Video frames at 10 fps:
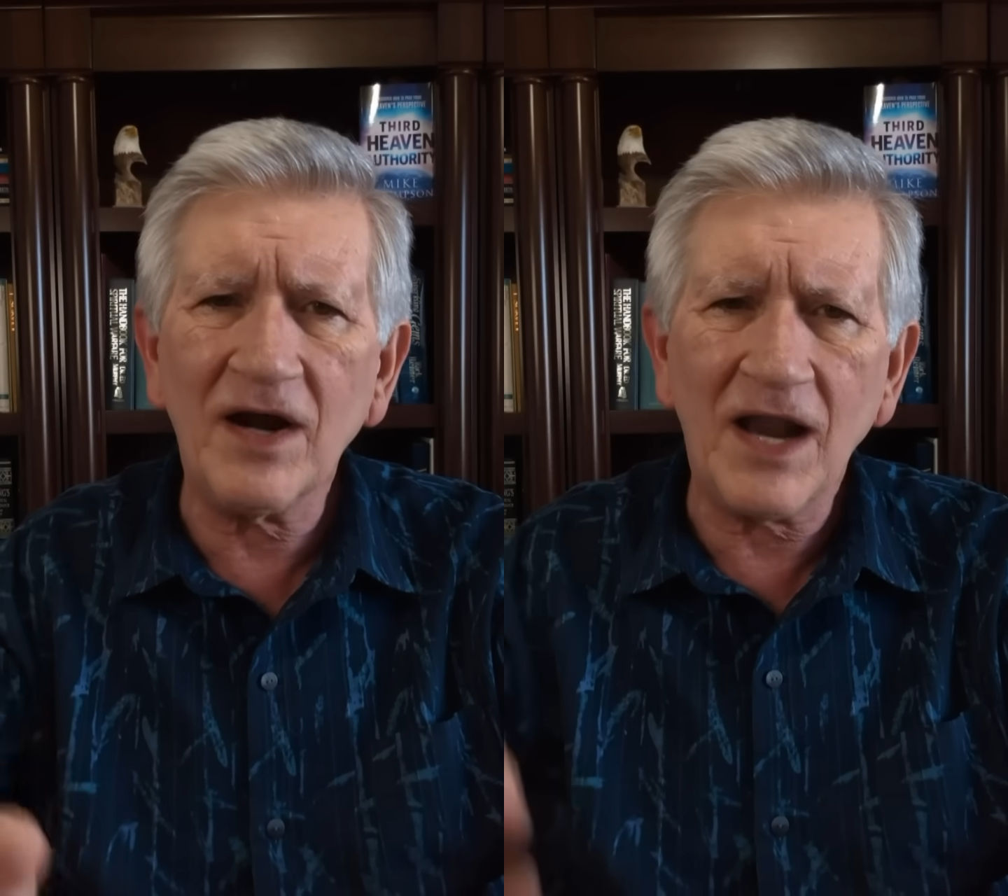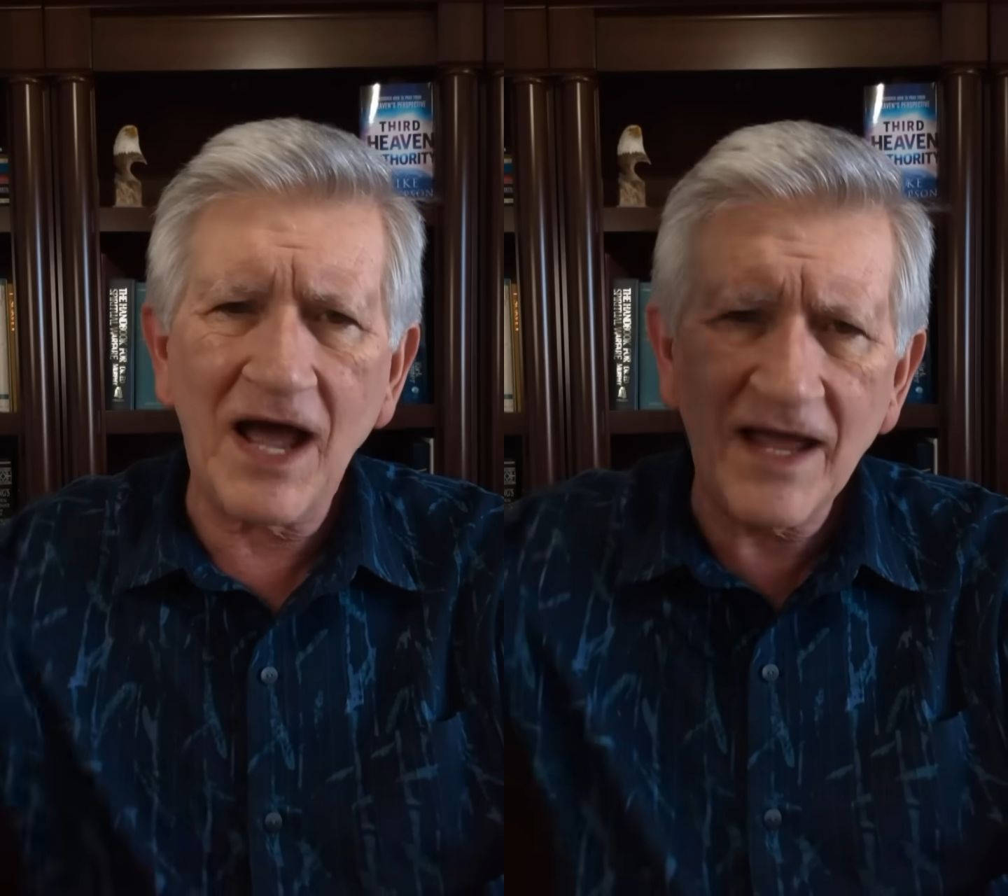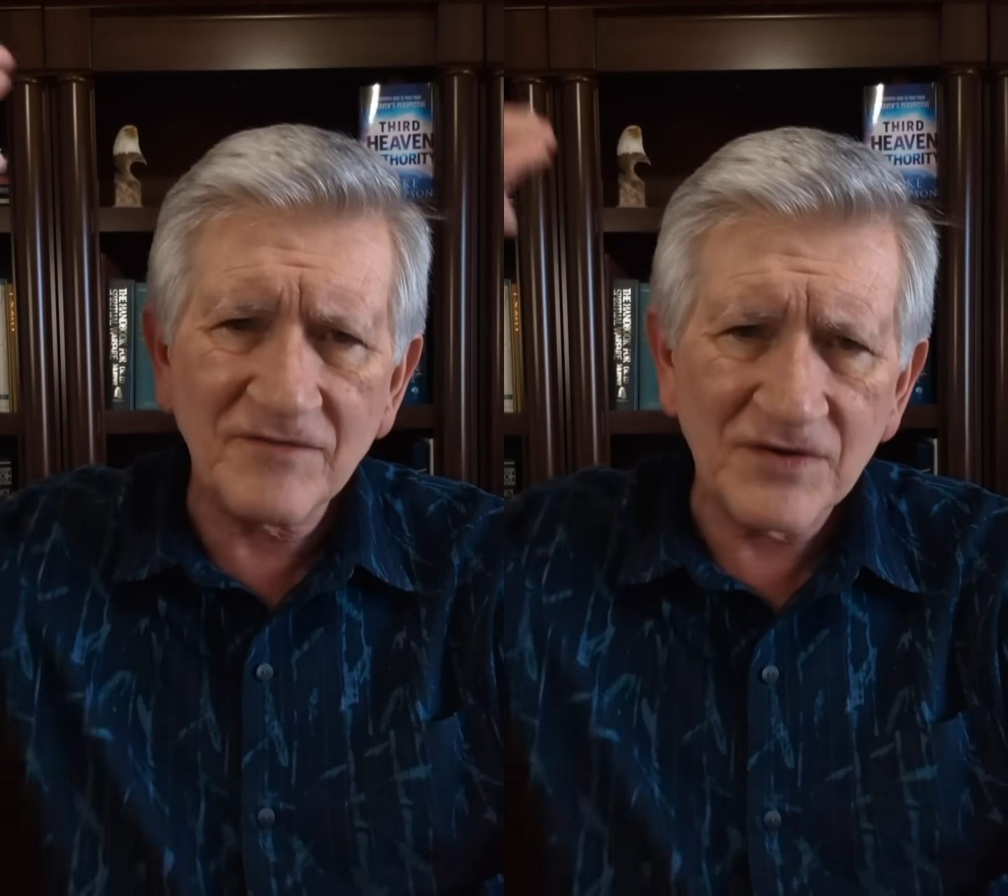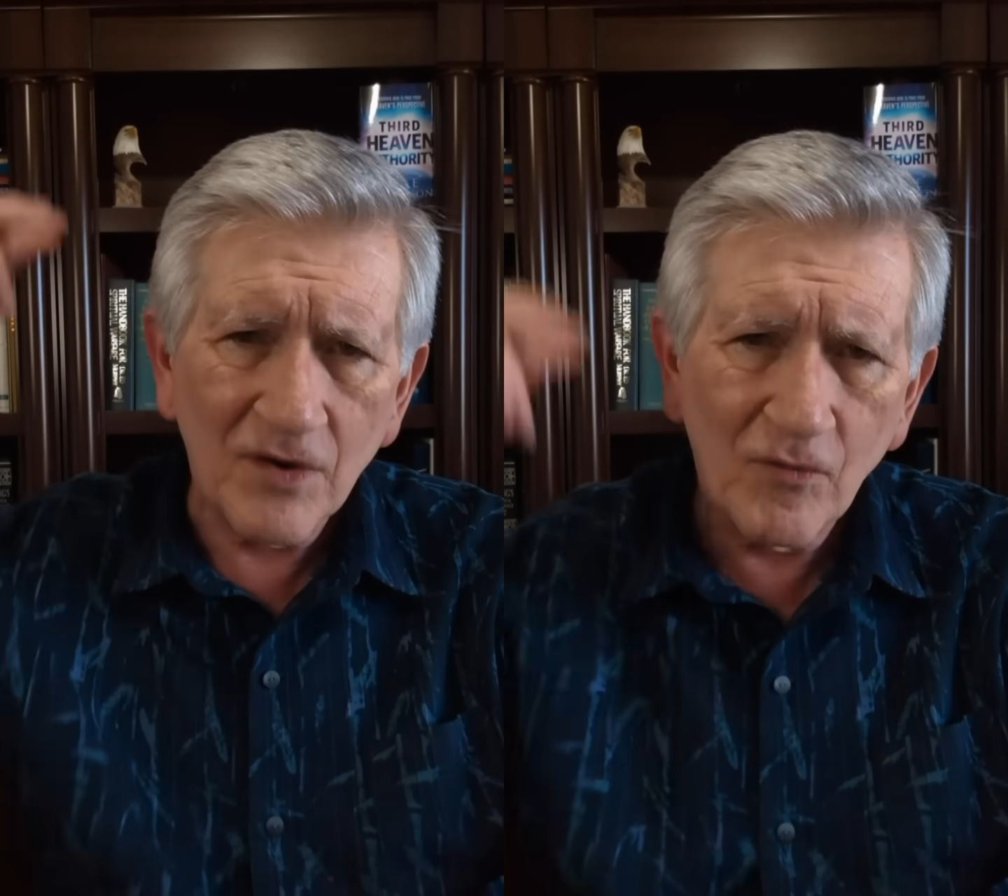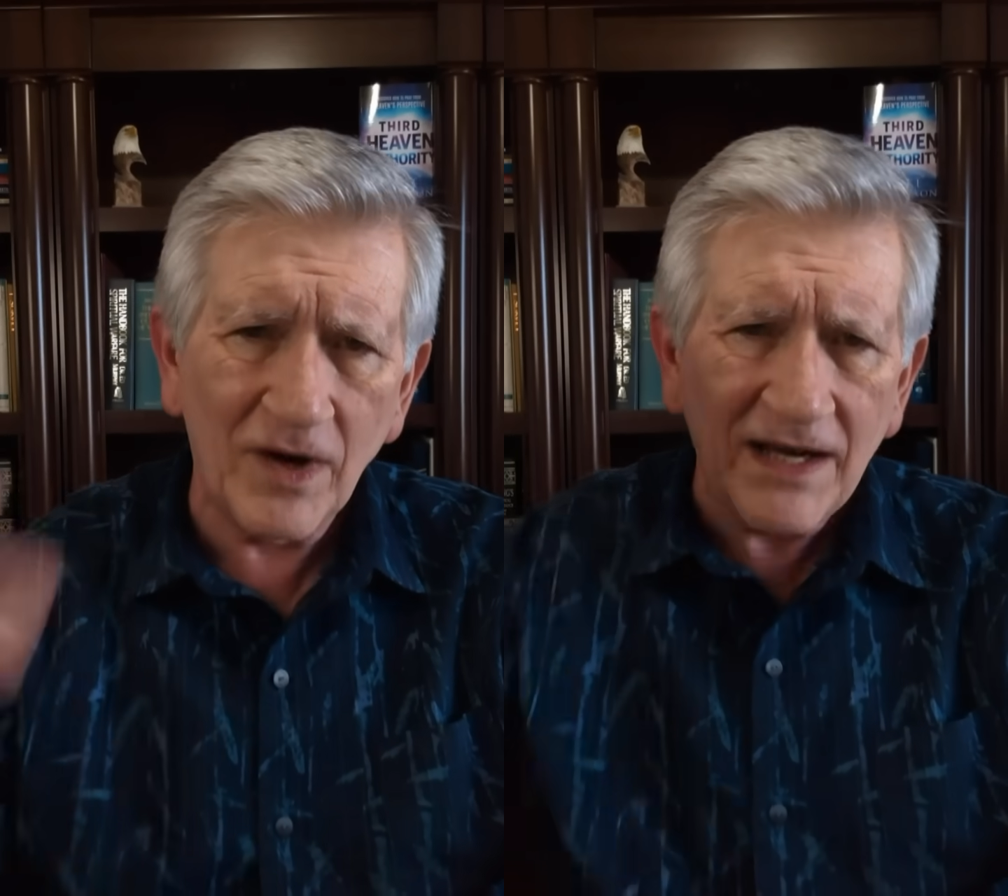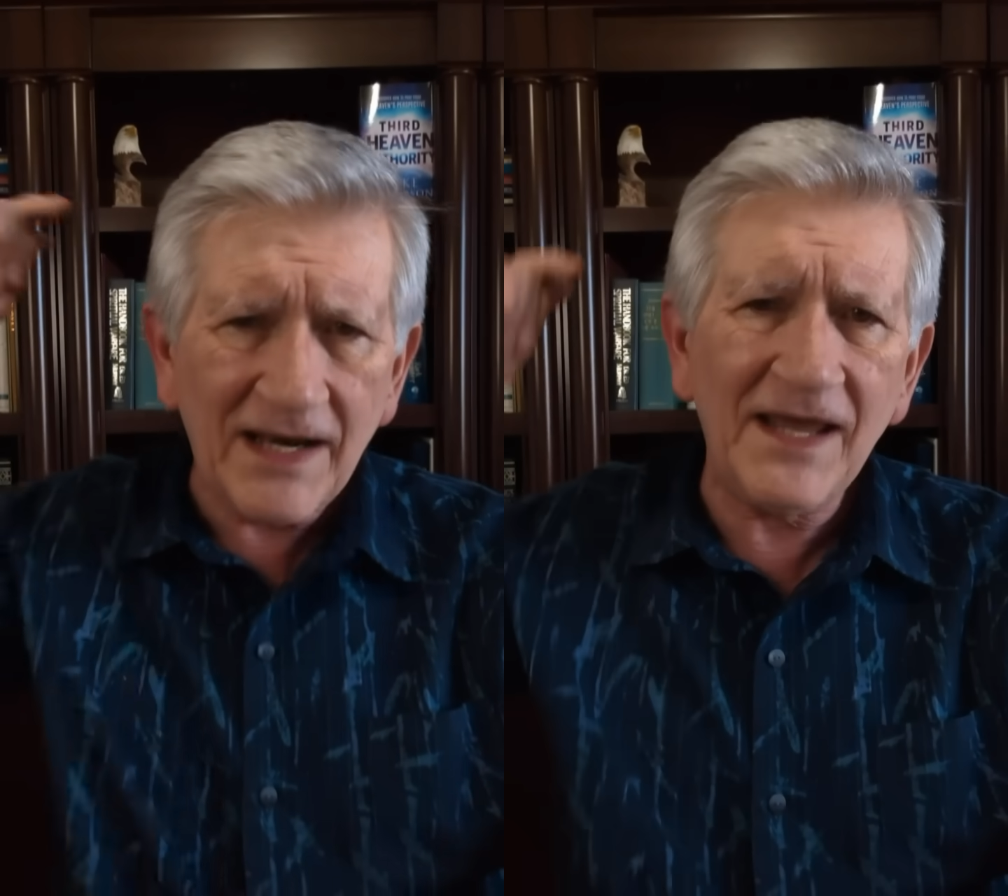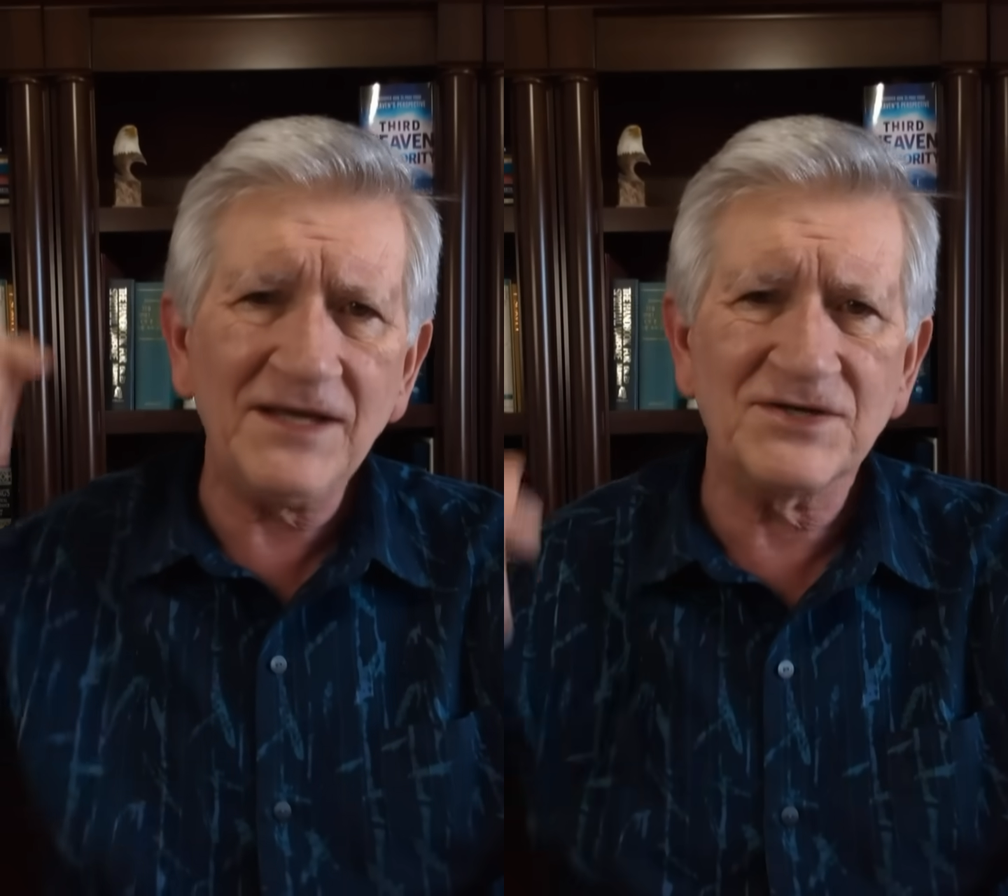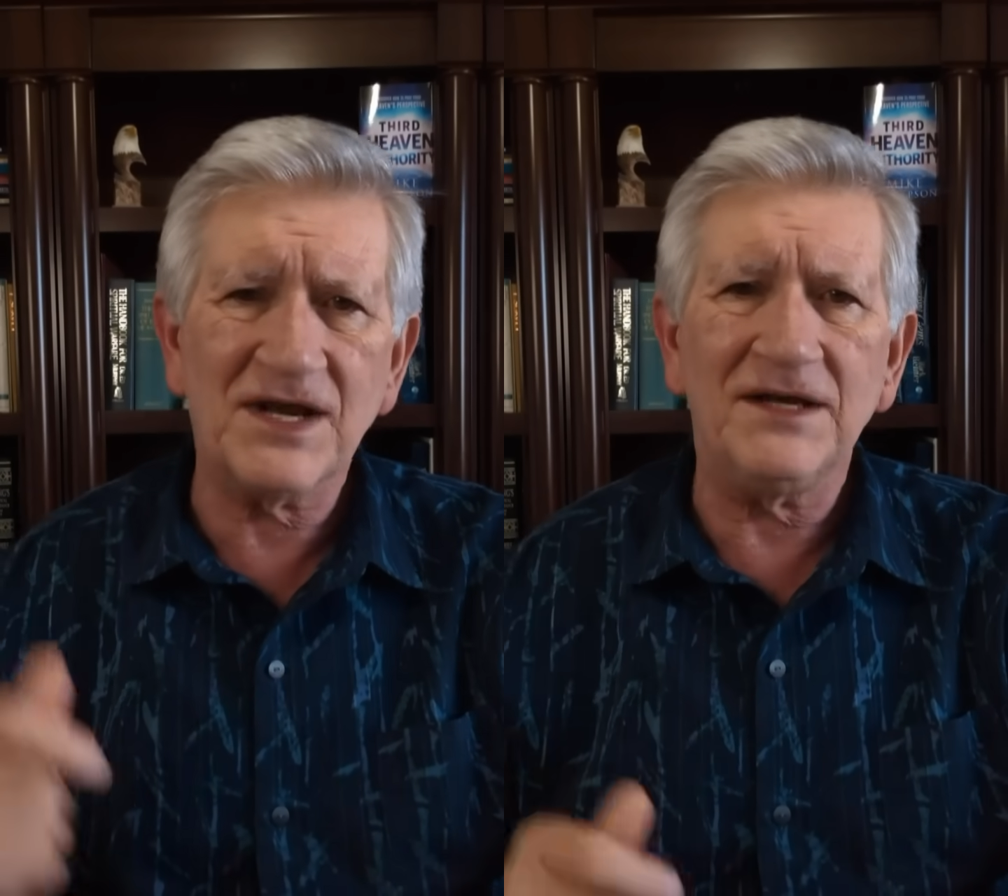lives.
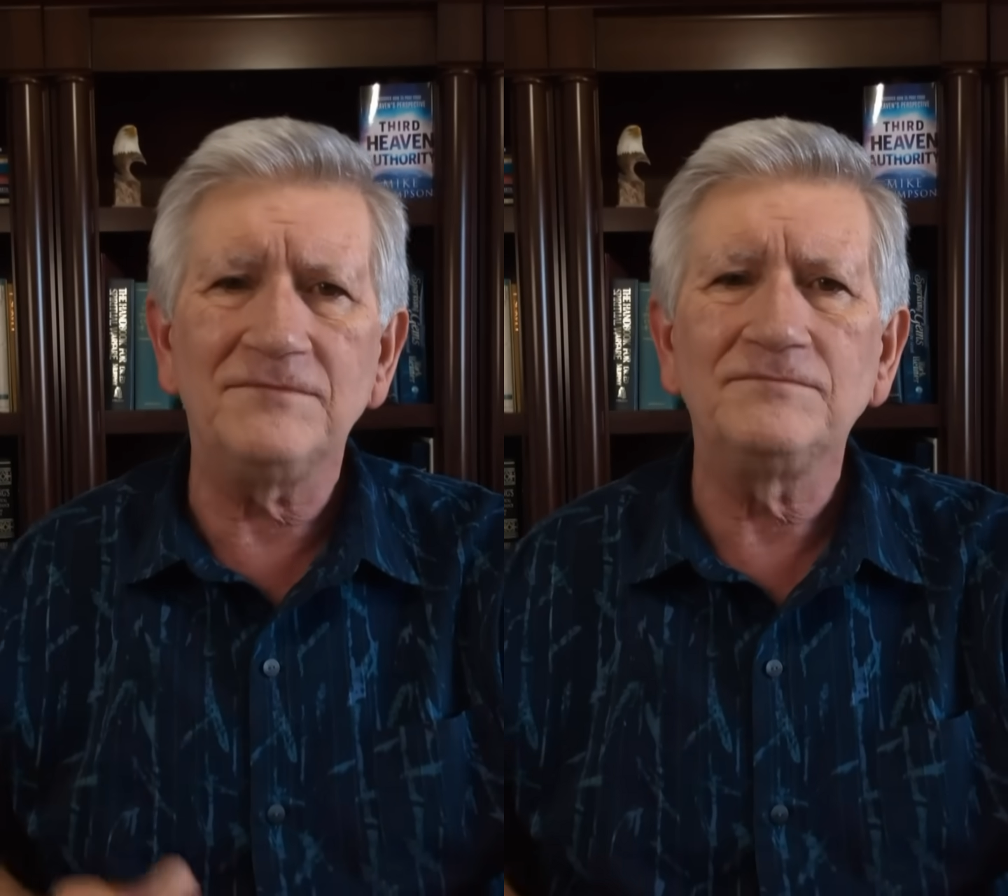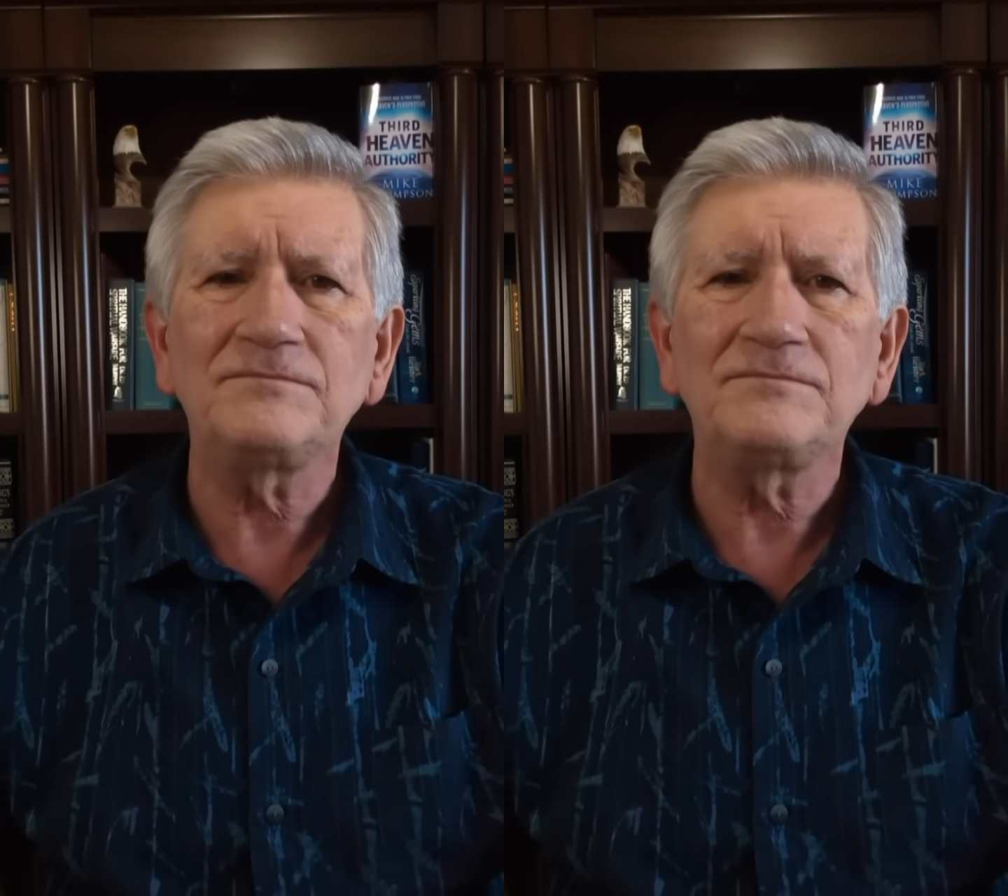Release it.